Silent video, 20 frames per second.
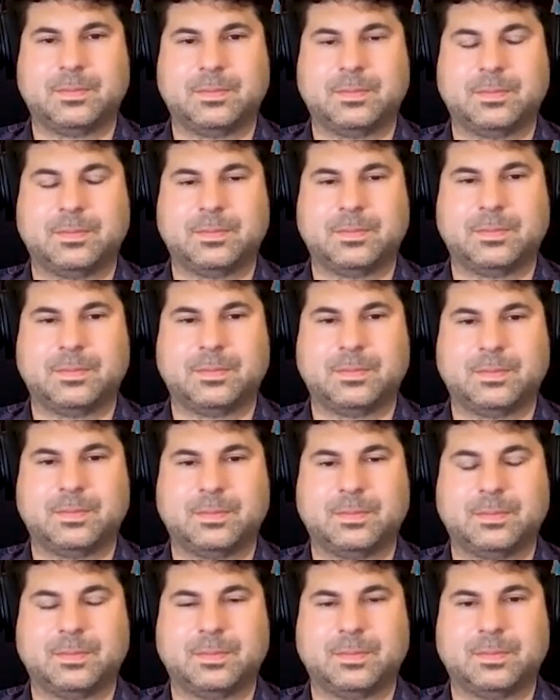
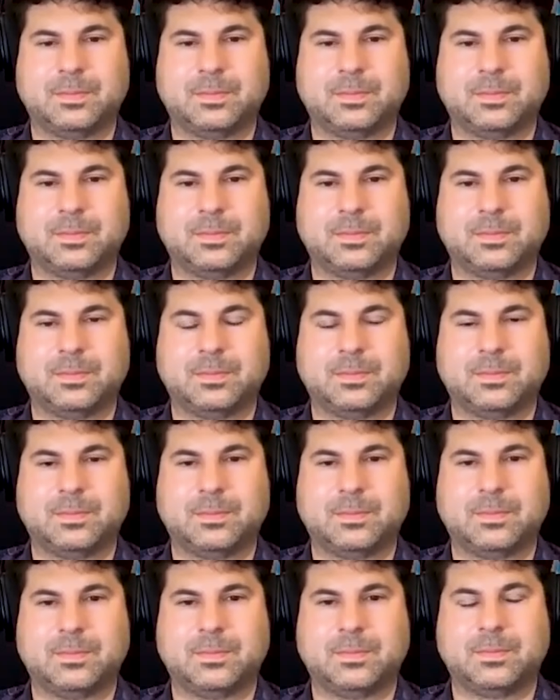
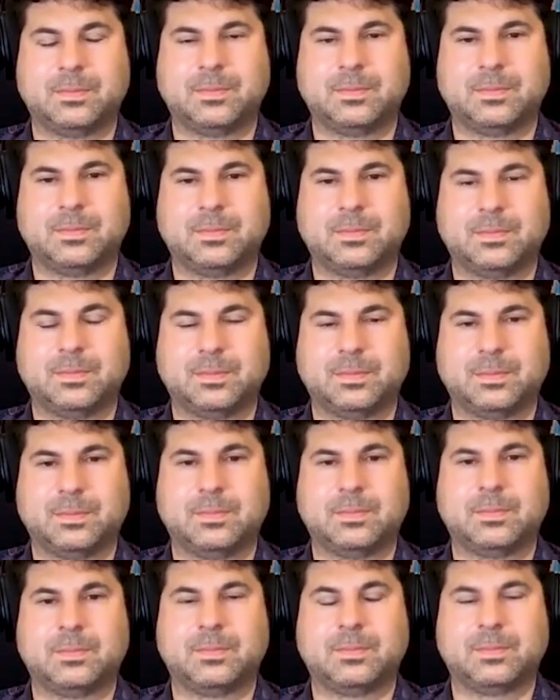
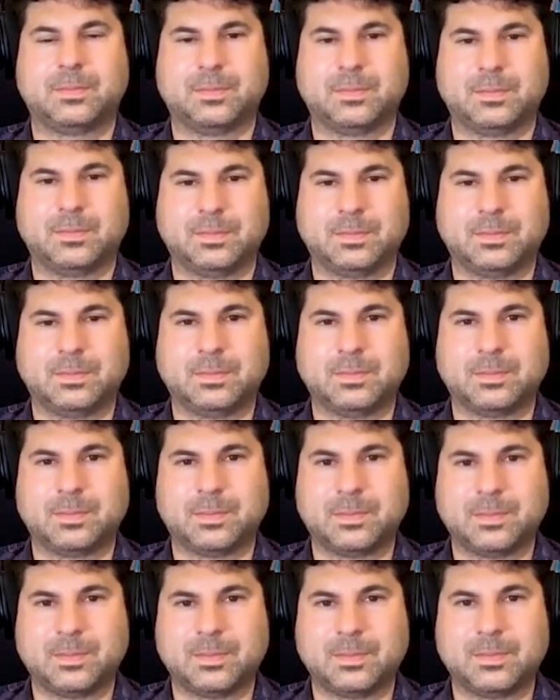
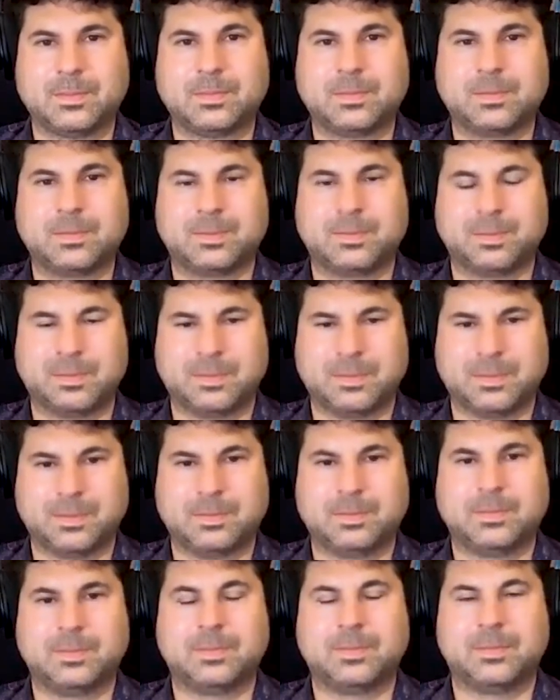
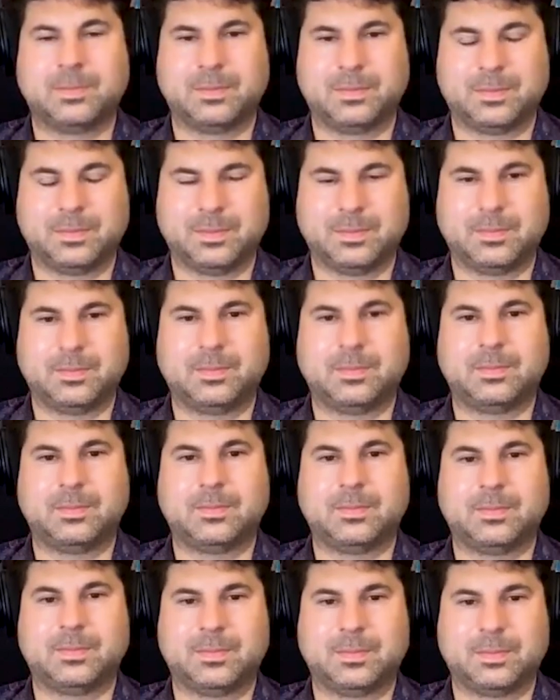
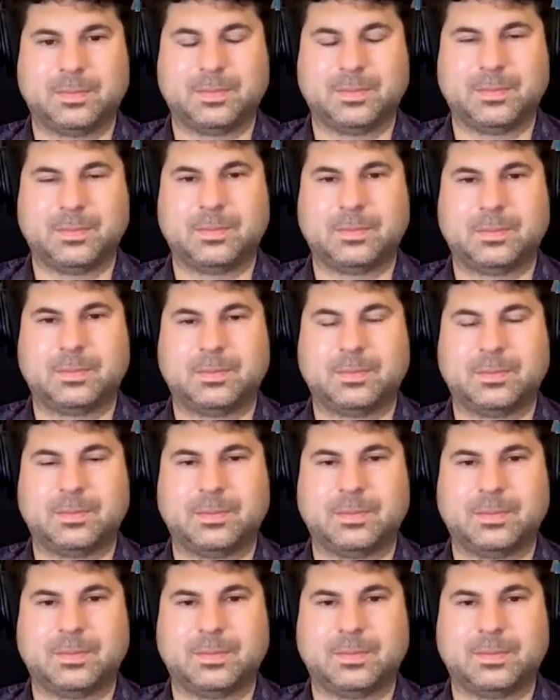
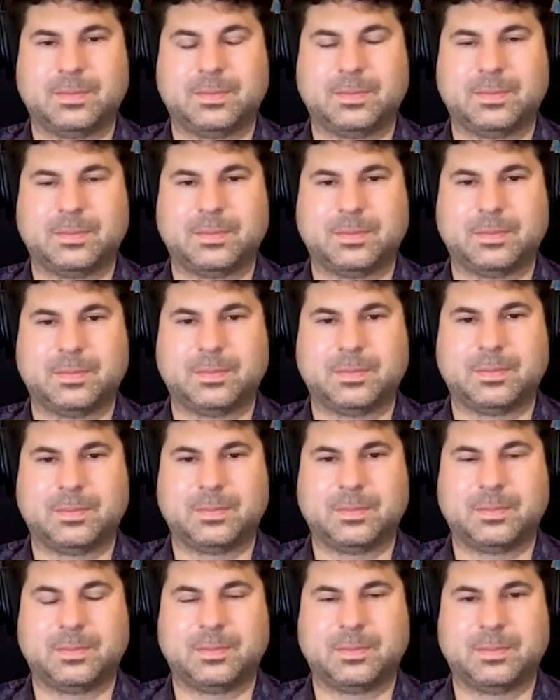(not speaking)